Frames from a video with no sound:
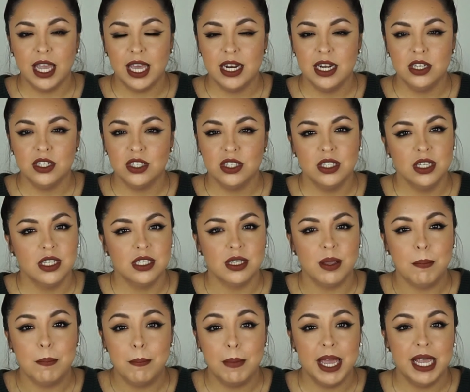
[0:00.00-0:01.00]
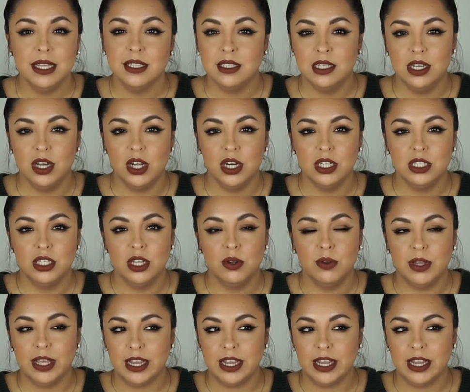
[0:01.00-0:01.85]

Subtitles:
and it just looks amazing on its own.